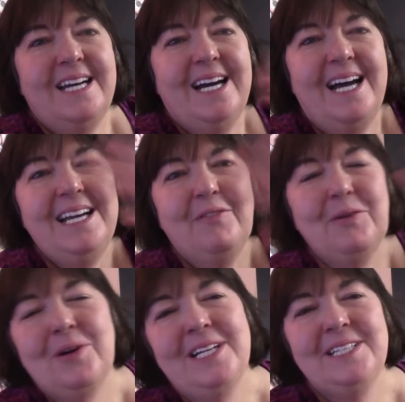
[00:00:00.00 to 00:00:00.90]
Hi
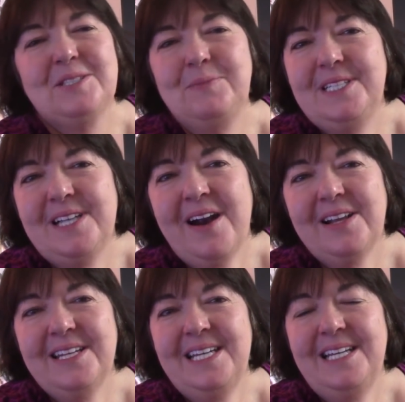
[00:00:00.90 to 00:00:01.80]
everyone, it's me,
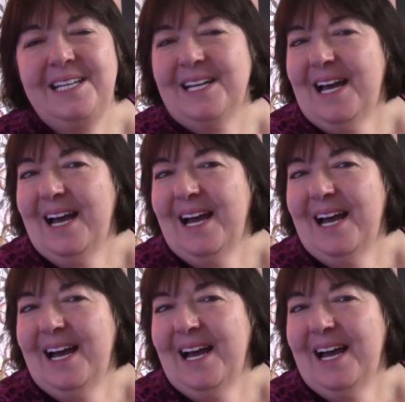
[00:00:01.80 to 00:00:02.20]
Darlene.